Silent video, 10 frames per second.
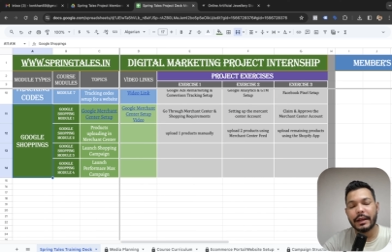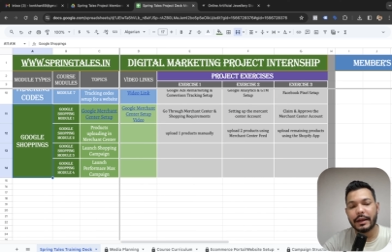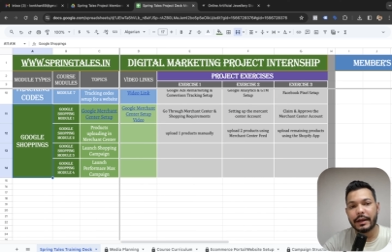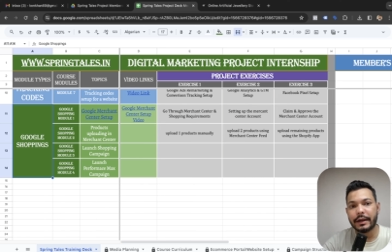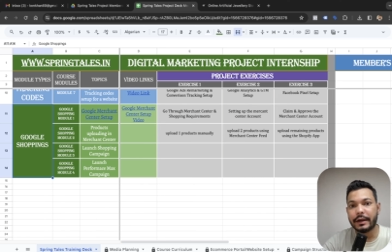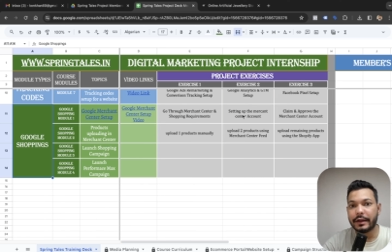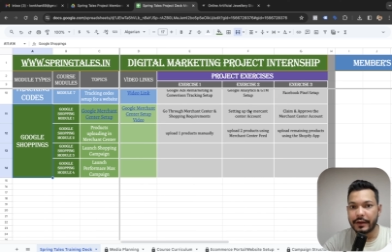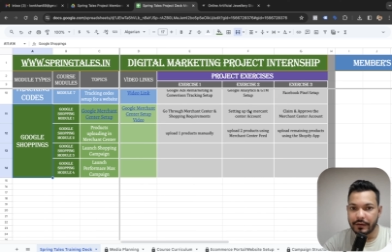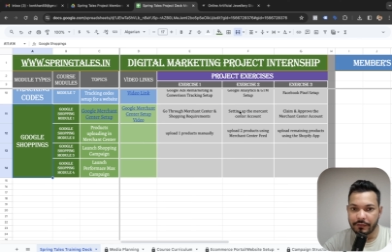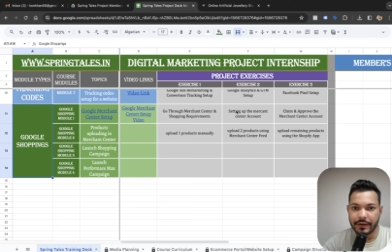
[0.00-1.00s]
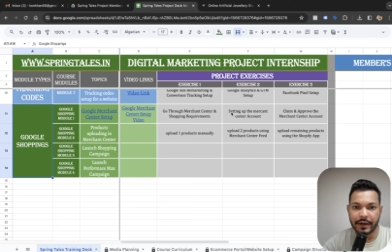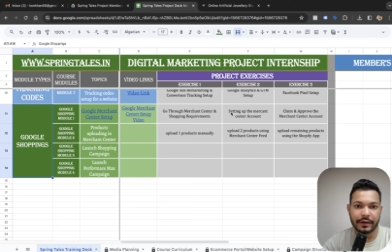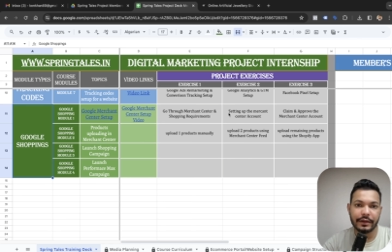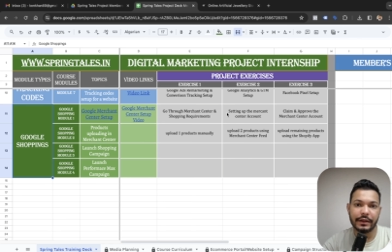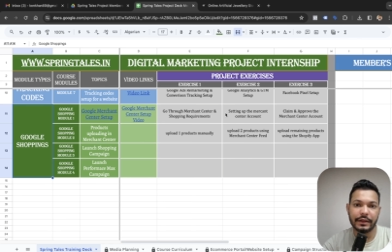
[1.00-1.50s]
And in
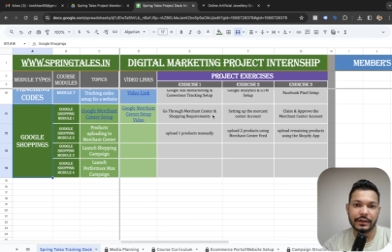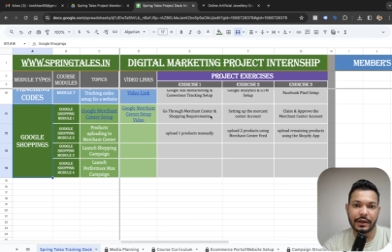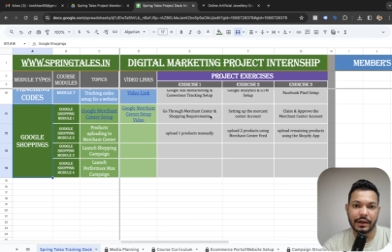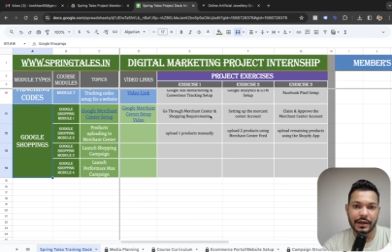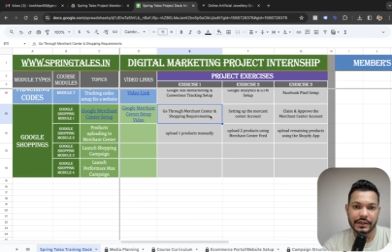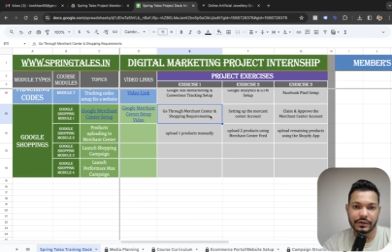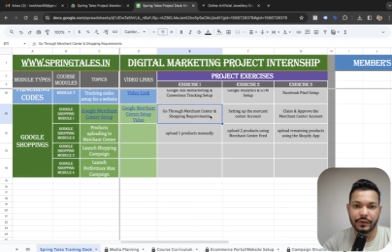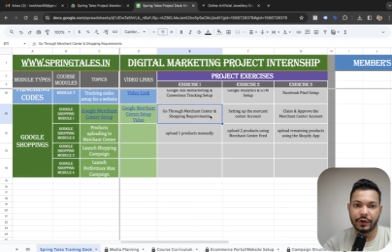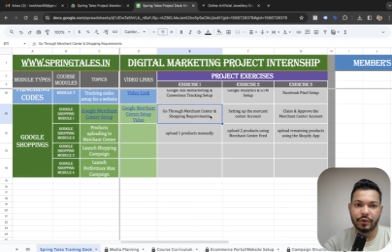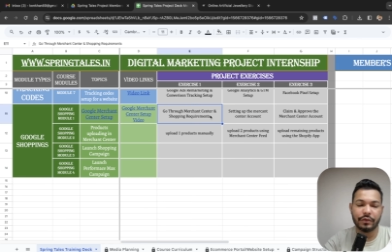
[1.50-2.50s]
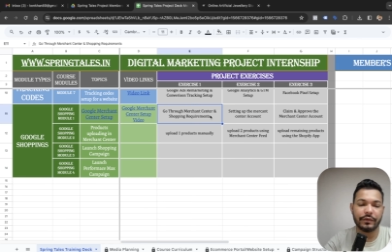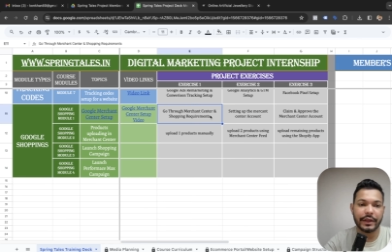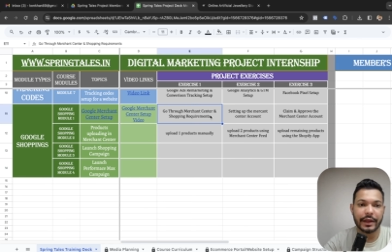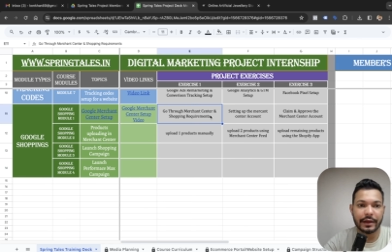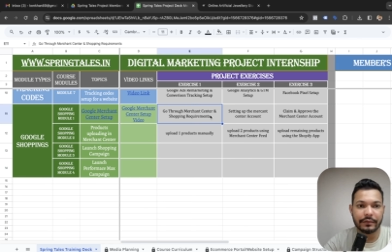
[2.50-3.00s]
fact, in the last video, we
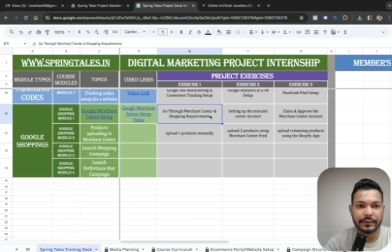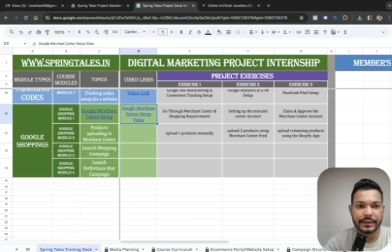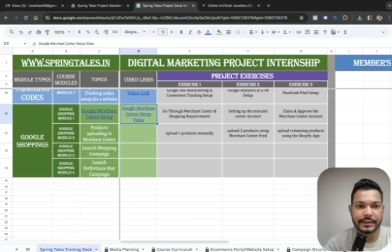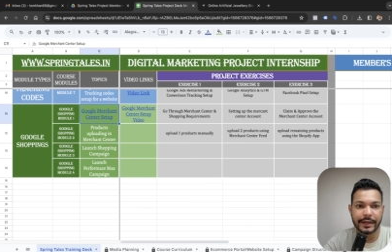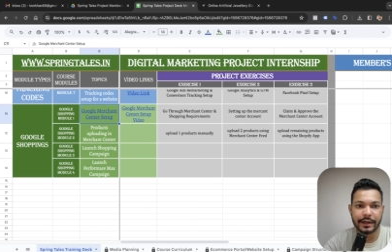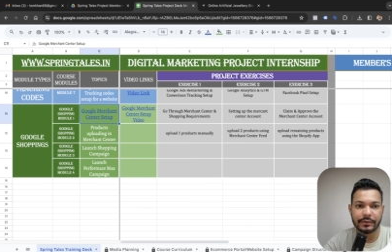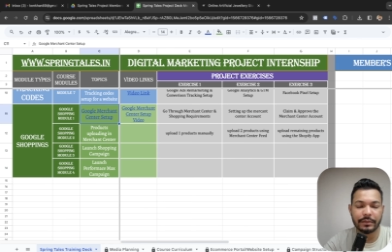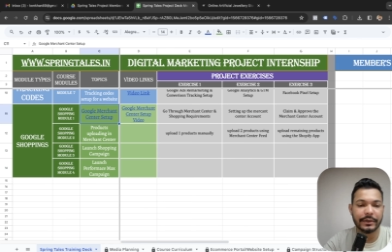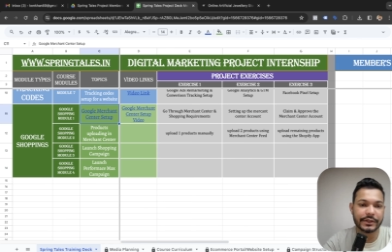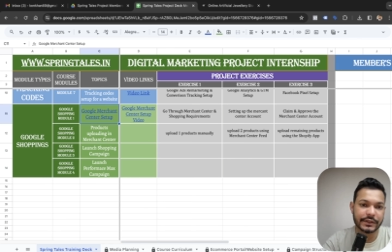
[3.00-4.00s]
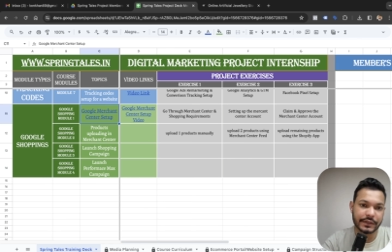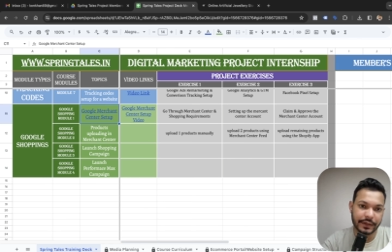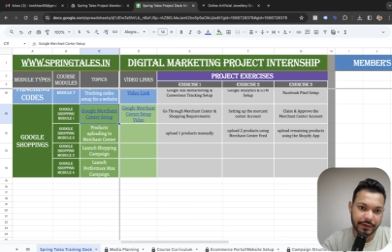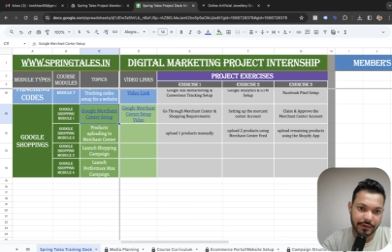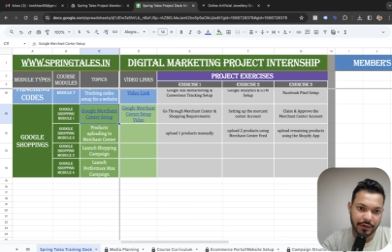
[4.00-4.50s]
have set up the Merchant
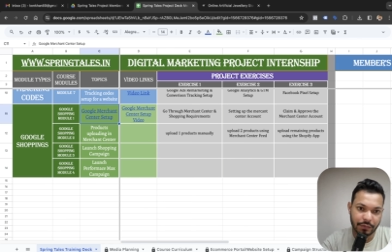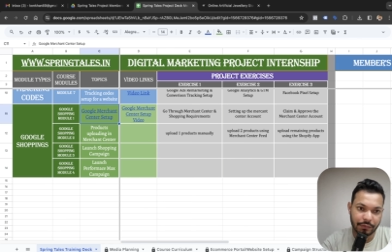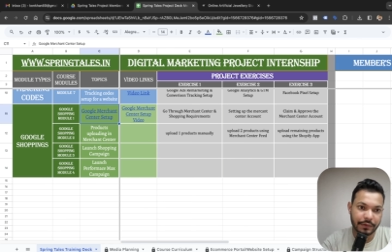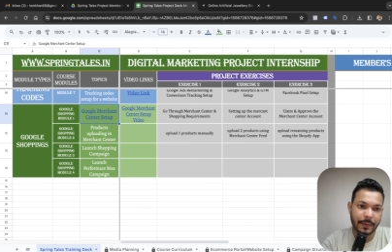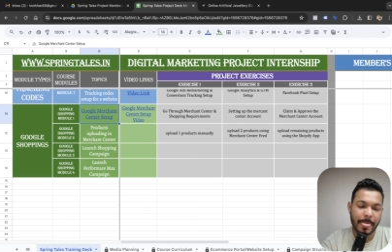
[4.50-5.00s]
Center account.